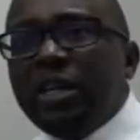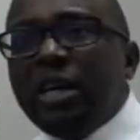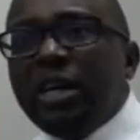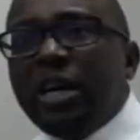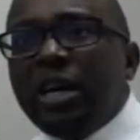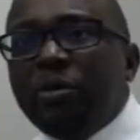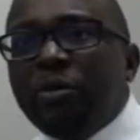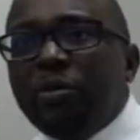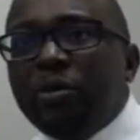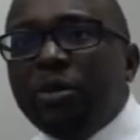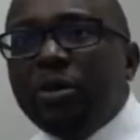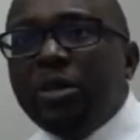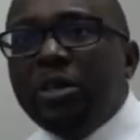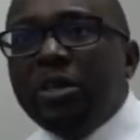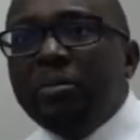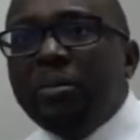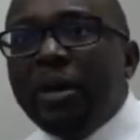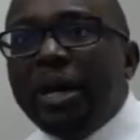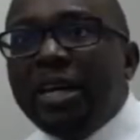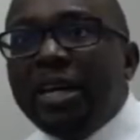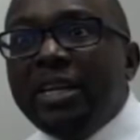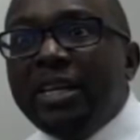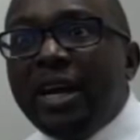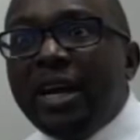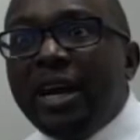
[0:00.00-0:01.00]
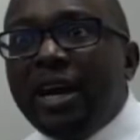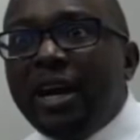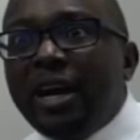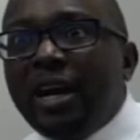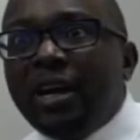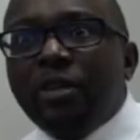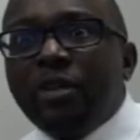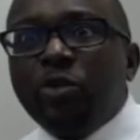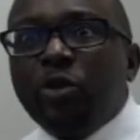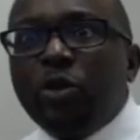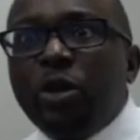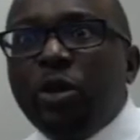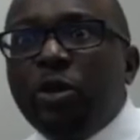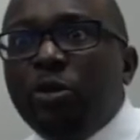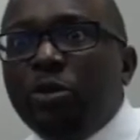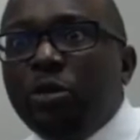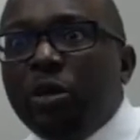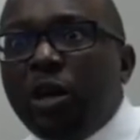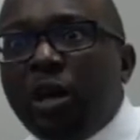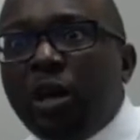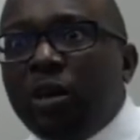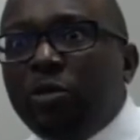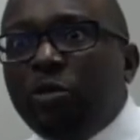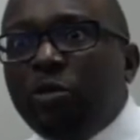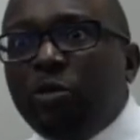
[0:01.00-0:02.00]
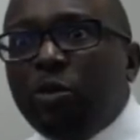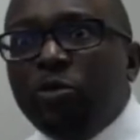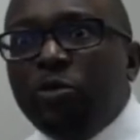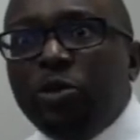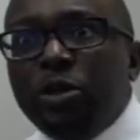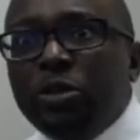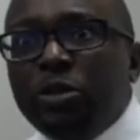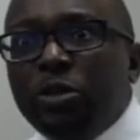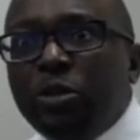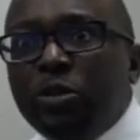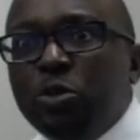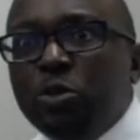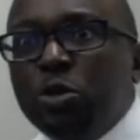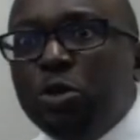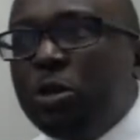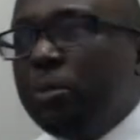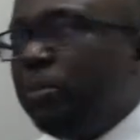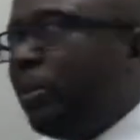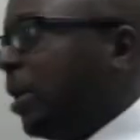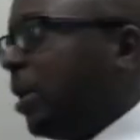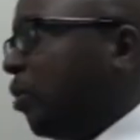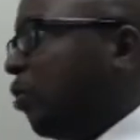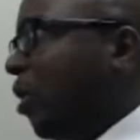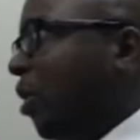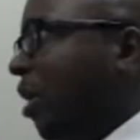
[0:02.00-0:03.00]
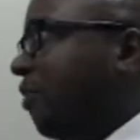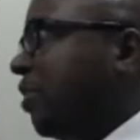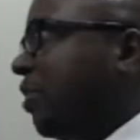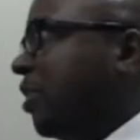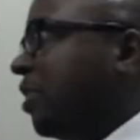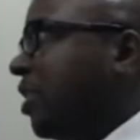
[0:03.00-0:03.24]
guy that went to Nimba and died. I saw him, or read some newspaper, the wife is